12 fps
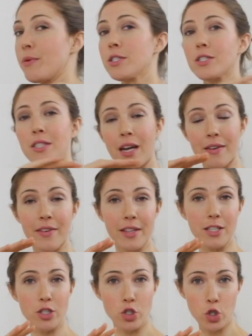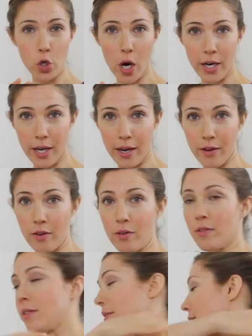which is kind of like this
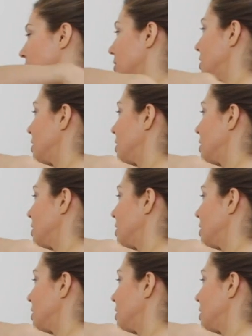triangle. There's